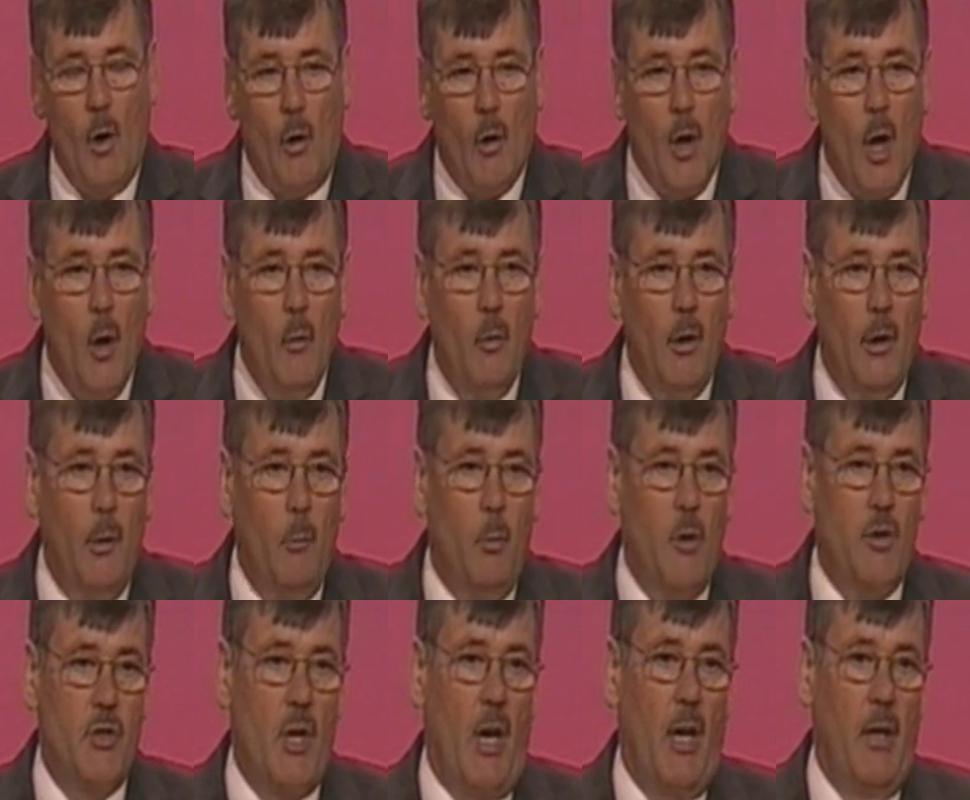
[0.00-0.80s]
Not
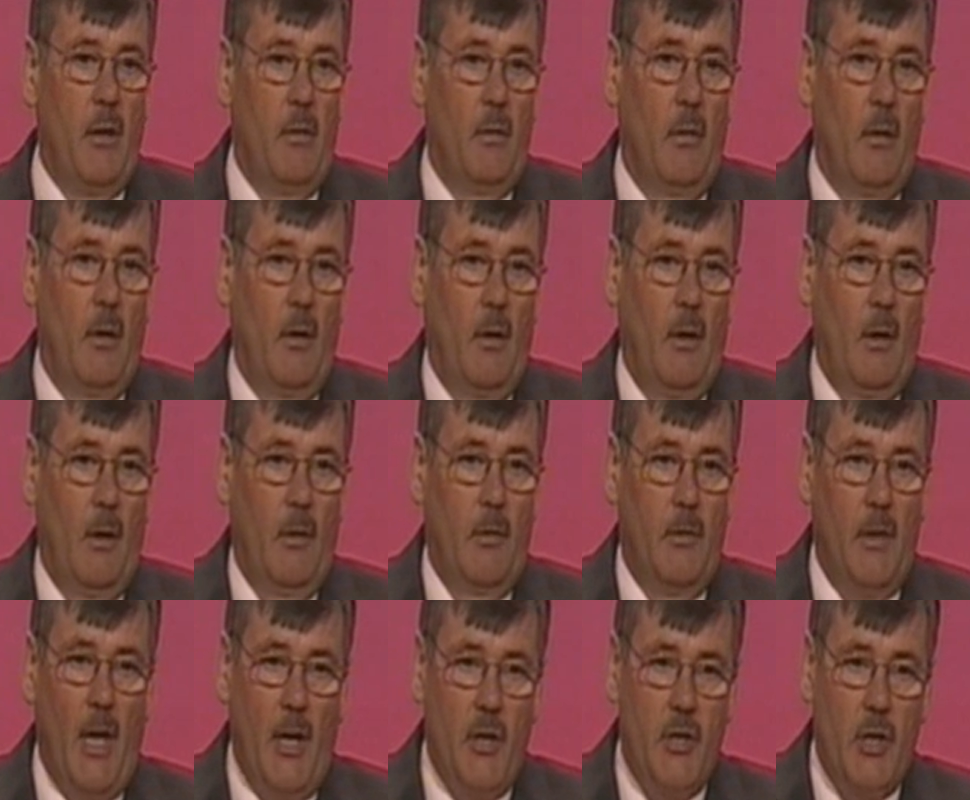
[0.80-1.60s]
only was a
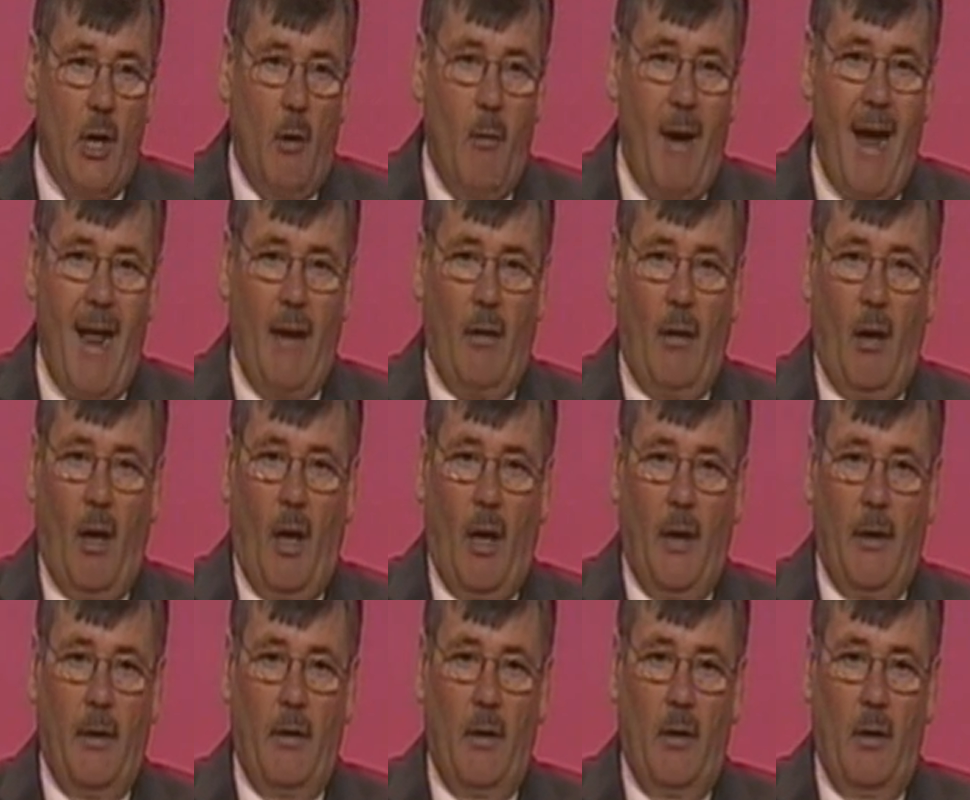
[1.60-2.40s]
NATO
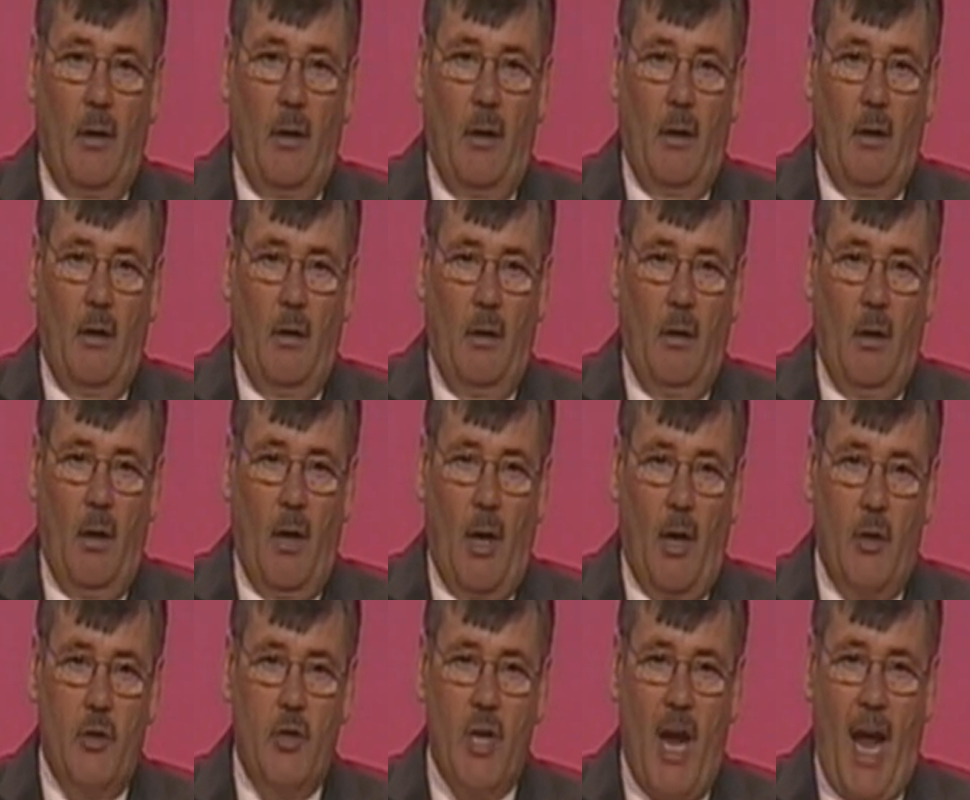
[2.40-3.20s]
ally
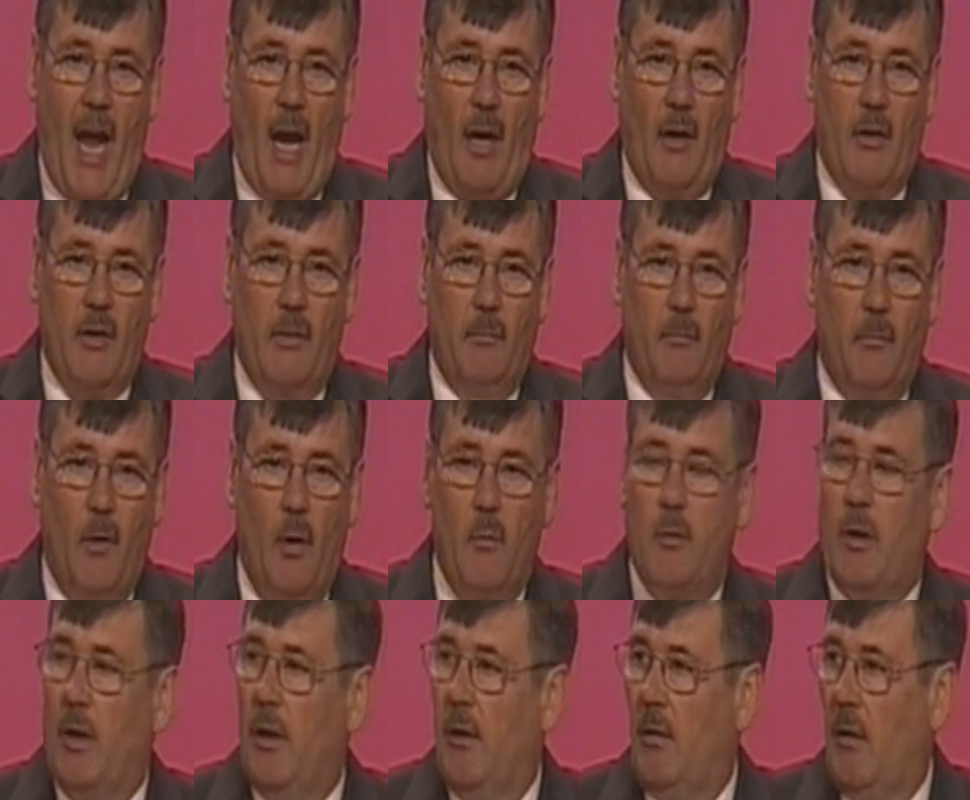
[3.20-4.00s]
attacked,
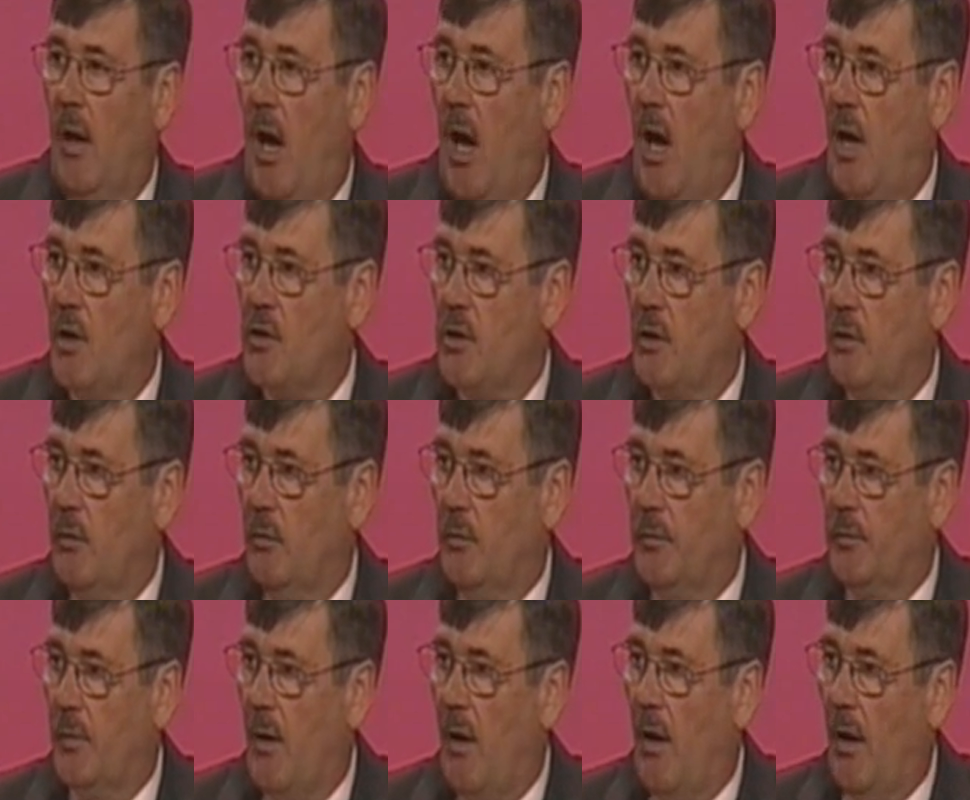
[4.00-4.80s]
invoking
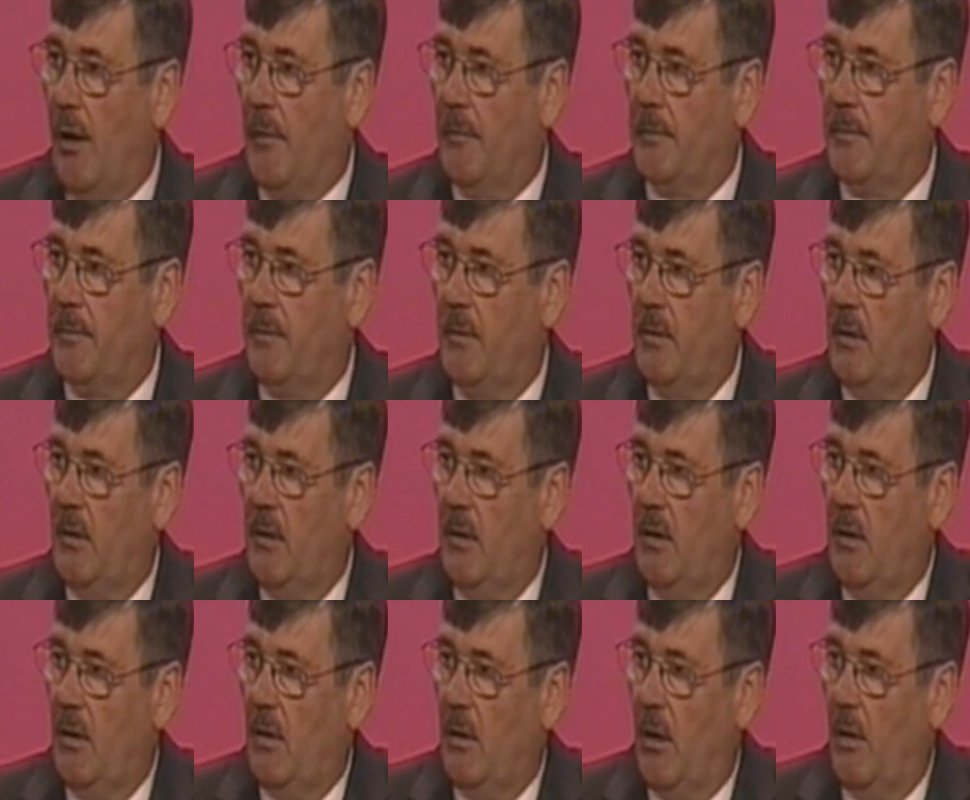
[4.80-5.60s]
Article 5
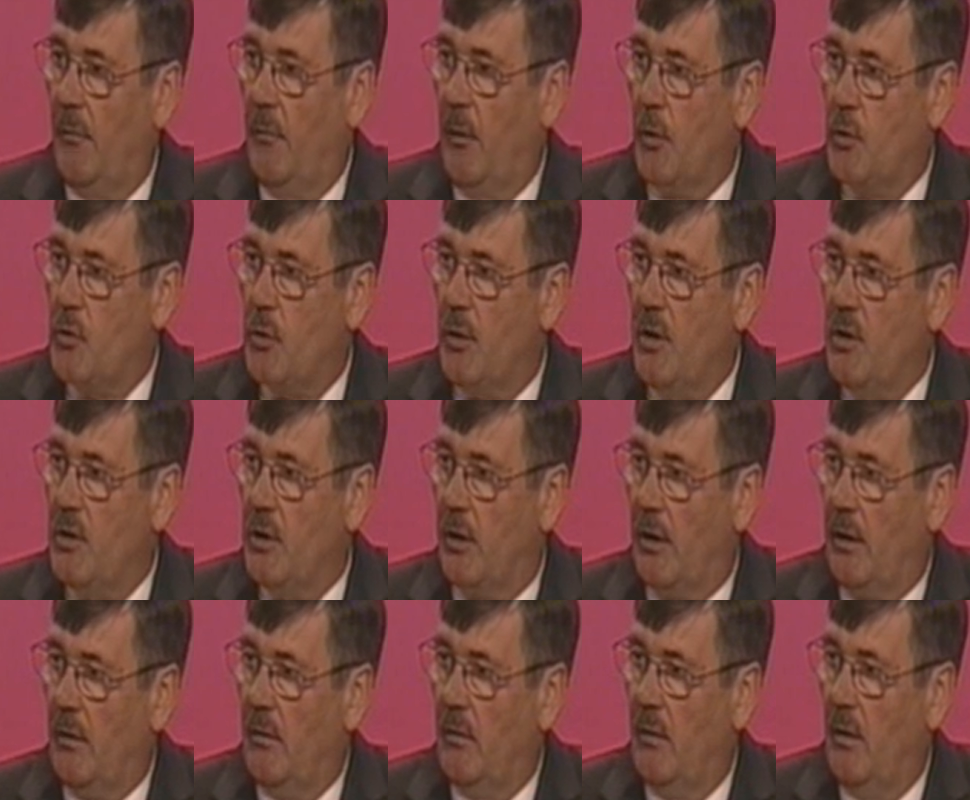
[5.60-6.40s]
of the
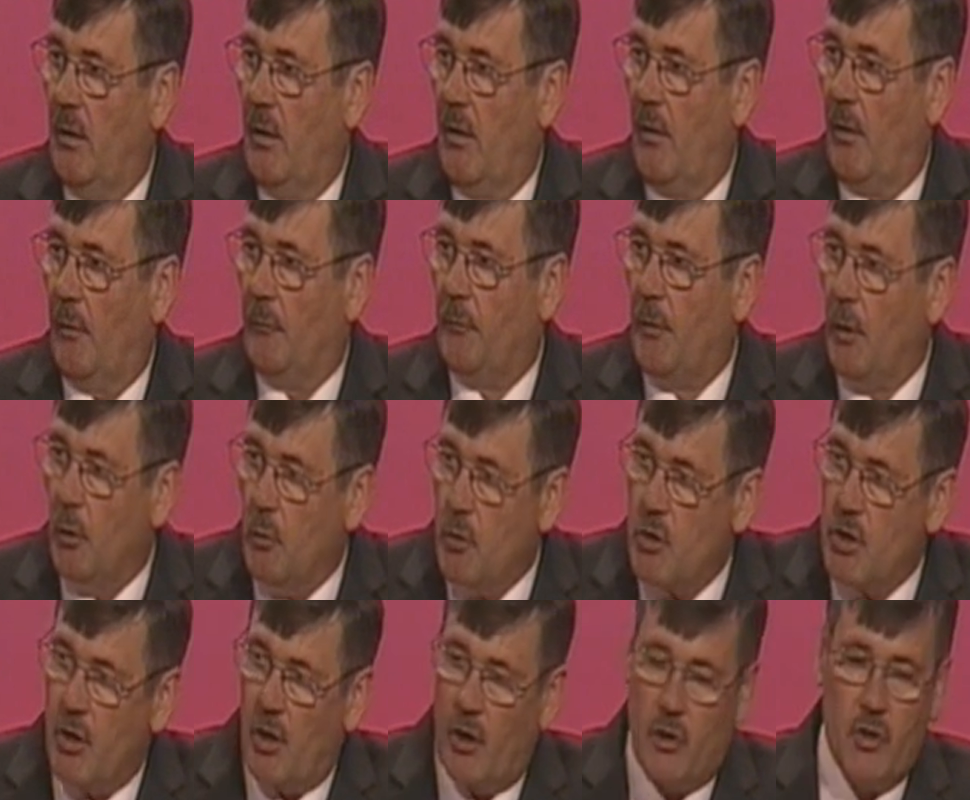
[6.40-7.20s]
treaty that
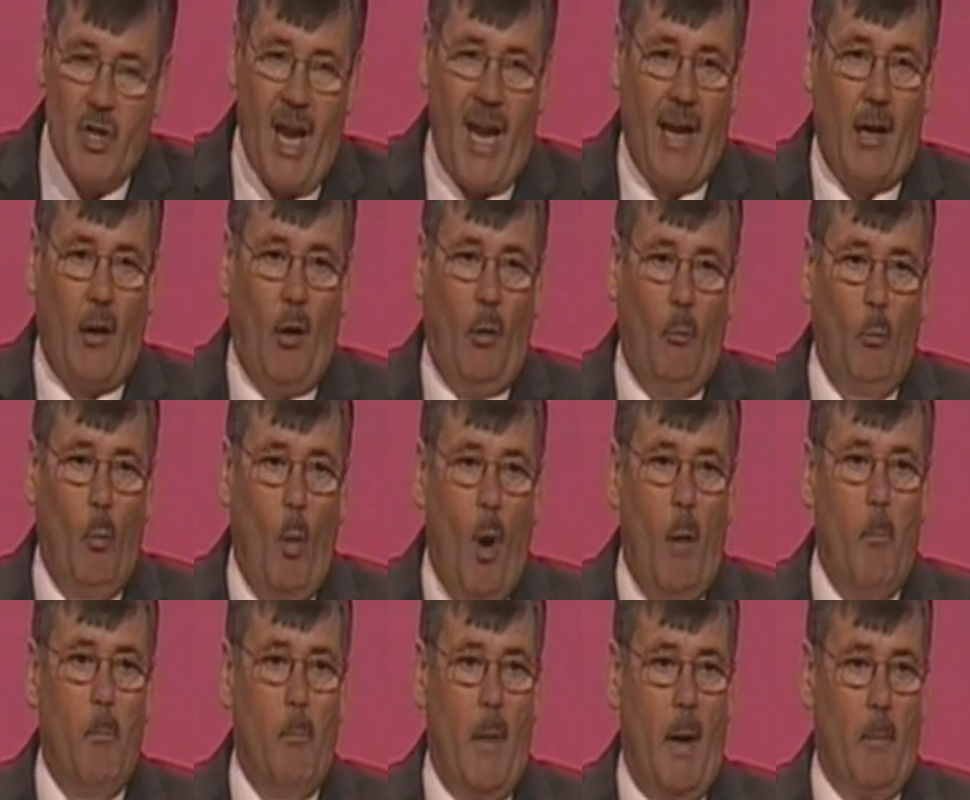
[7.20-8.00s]
views an attack
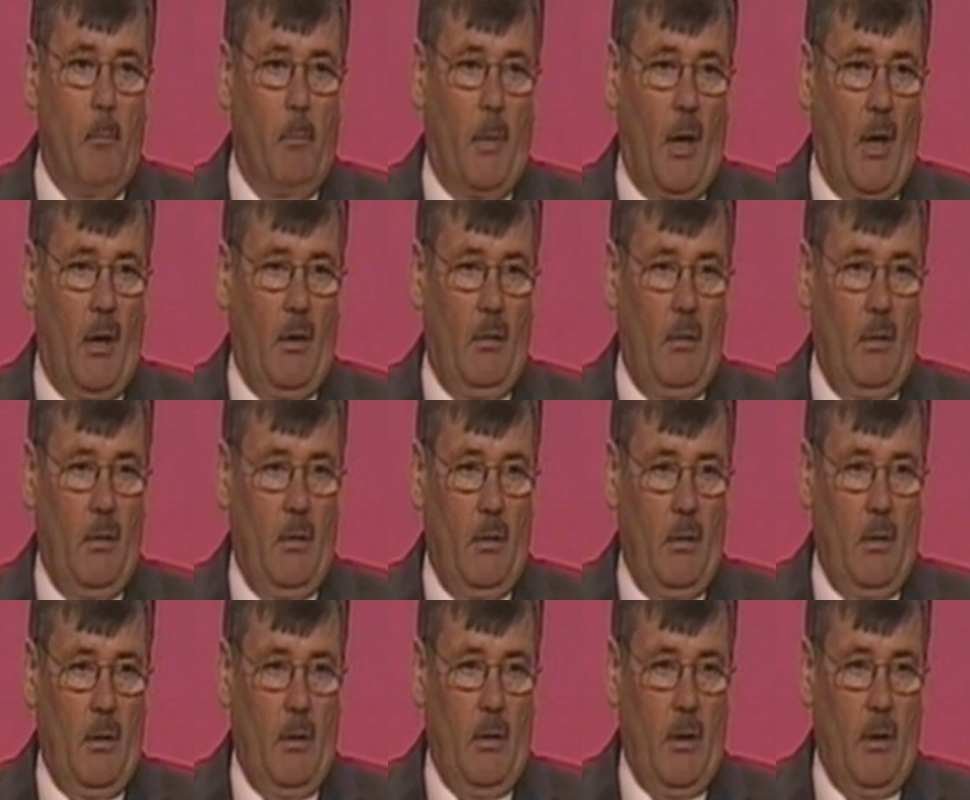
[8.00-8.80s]
on one member